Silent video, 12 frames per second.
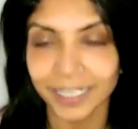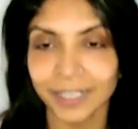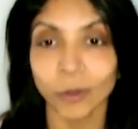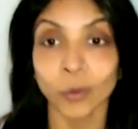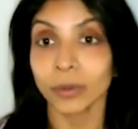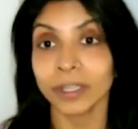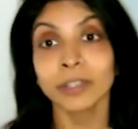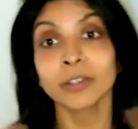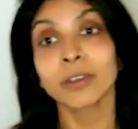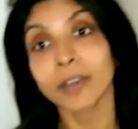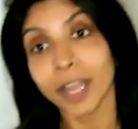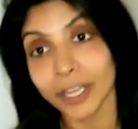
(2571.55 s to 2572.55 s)
or
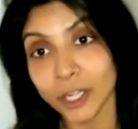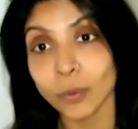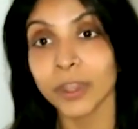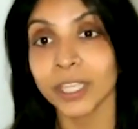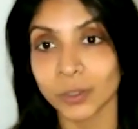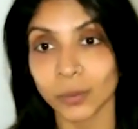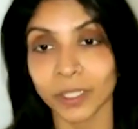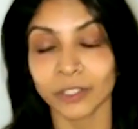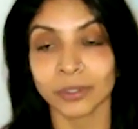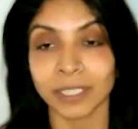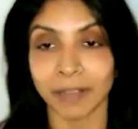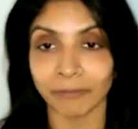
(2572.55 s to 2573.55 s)
I know this week you're
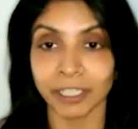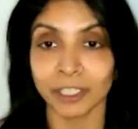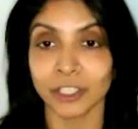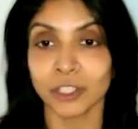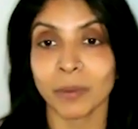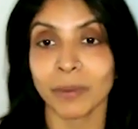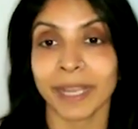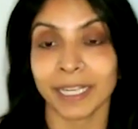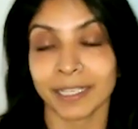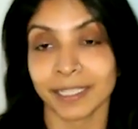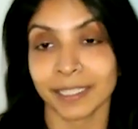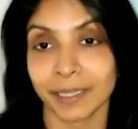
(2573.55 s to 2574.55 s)
definitely going to do a
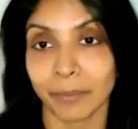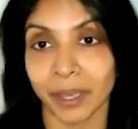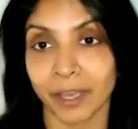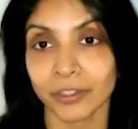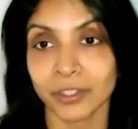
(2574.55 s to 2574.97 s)
magnesium bath.